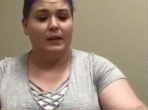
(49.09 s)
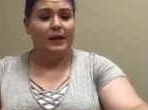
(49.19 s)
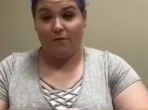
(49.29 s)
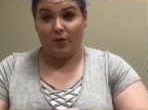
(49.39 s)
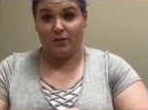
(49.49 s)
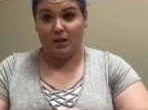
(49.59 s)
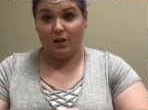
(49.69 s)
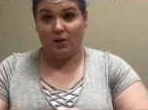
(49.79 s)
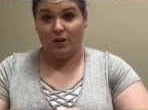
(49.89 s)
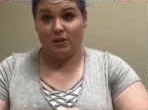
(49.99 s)
The first
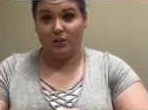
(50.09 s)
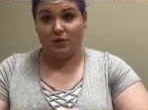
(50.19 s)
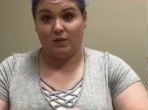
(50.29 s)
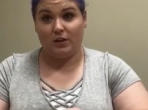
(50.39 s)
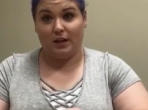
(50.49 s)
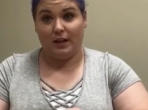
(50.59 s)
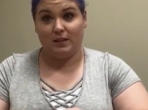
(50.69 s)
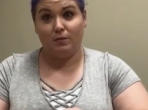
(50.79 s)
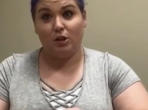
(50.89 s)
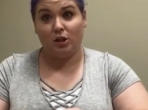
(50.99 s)
thing you're gonna do is you're gonna get
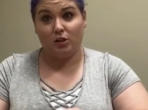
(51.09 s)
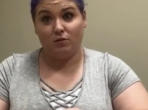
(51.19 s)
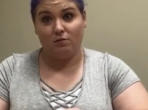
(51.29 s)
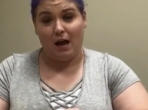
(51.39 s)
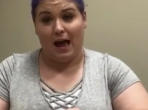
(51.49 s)
some glue.